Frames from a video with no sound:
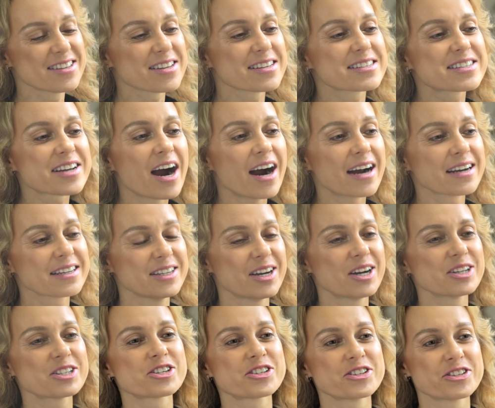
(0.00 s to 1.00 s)
It's hard
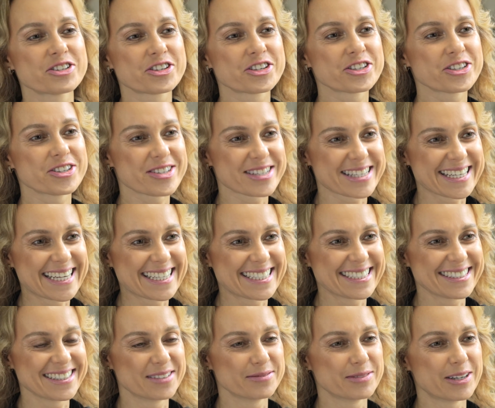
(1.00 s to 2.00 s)
not to choose
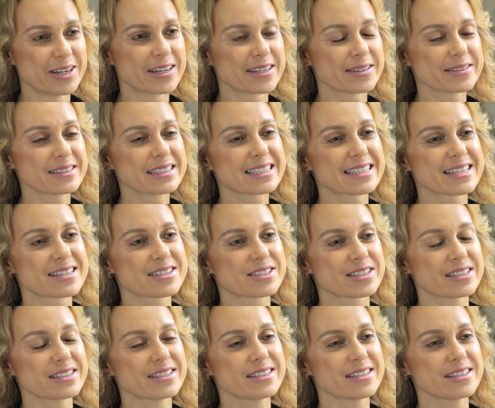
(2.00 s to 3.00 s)
Hedy Lamarr because
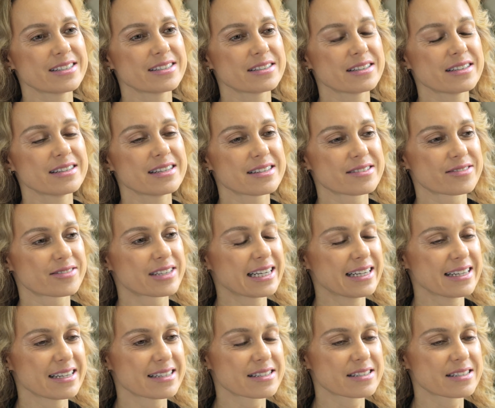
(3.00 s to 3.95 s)
she is really